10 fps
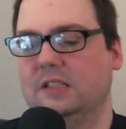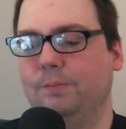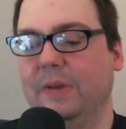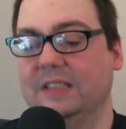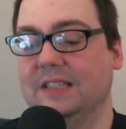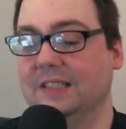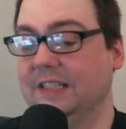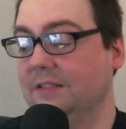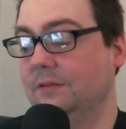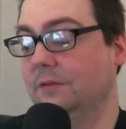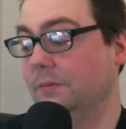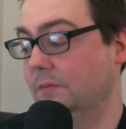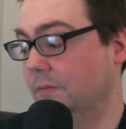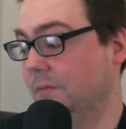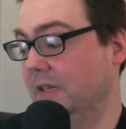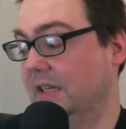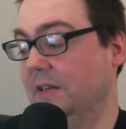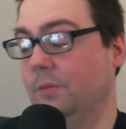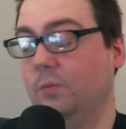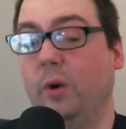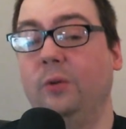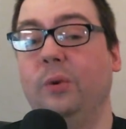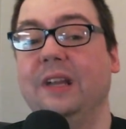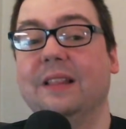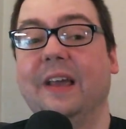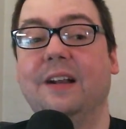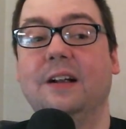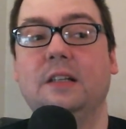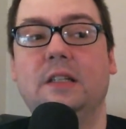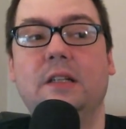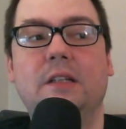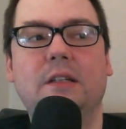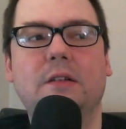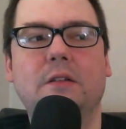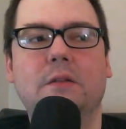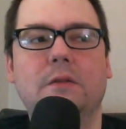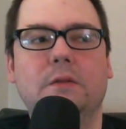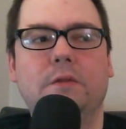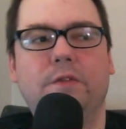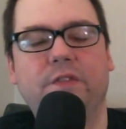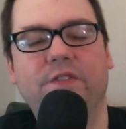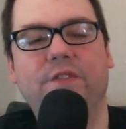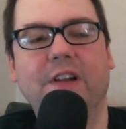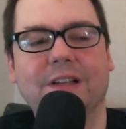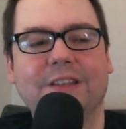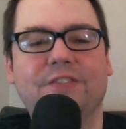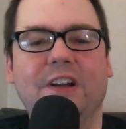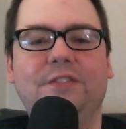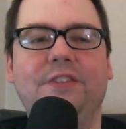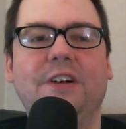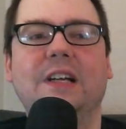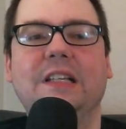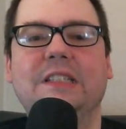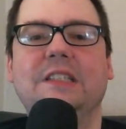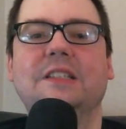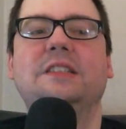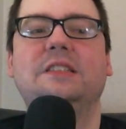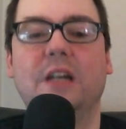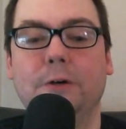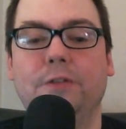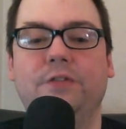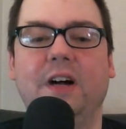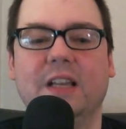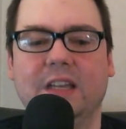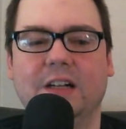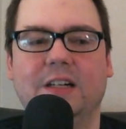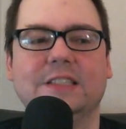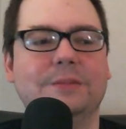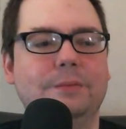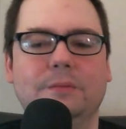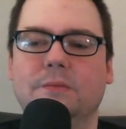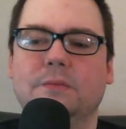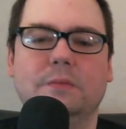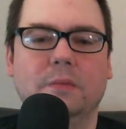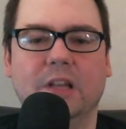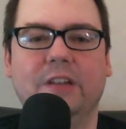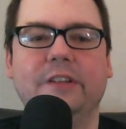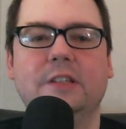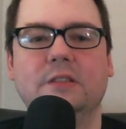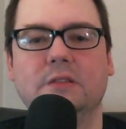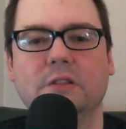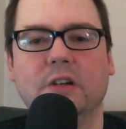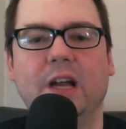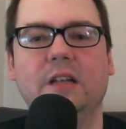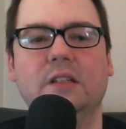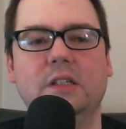basically, 1 week later, Fearless Fred Fury, still so fucking awesome. Love it. Great